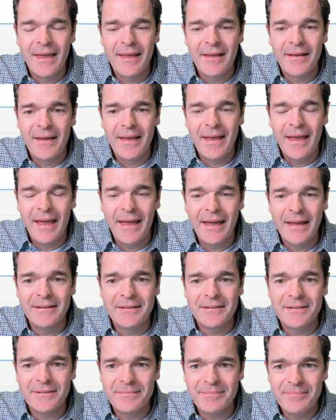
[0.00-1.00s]

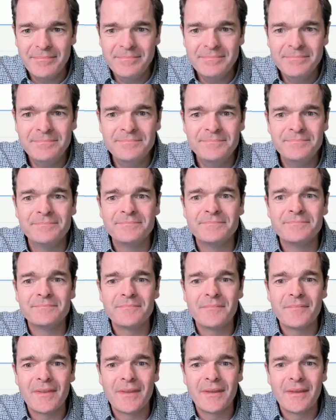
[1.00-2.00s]
And
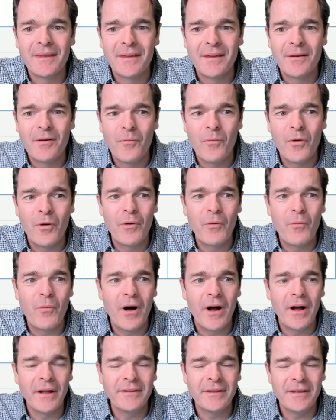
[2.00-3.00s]
what we
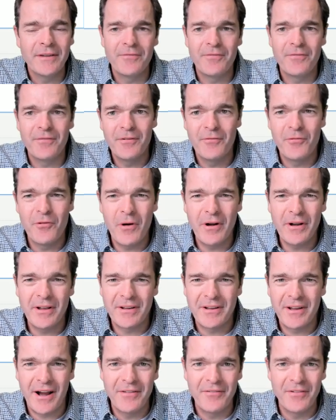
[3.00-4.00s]
want, if we want to
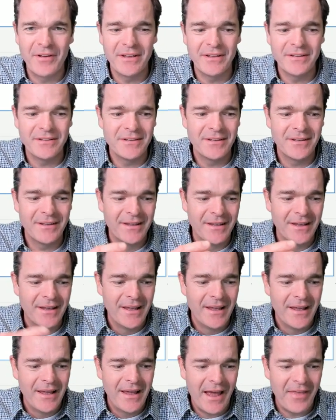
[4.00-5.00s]
kind of
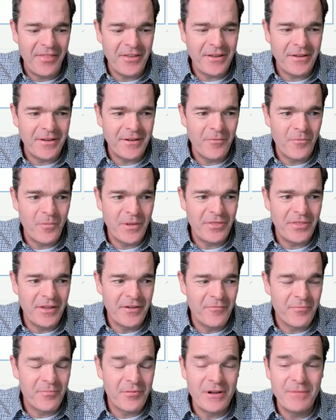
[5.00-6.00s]
I think what
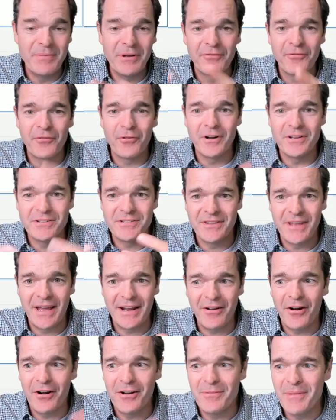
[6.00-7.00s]
they've pre-built for us in that
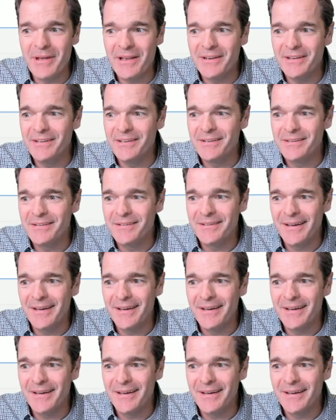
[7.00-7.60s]
automated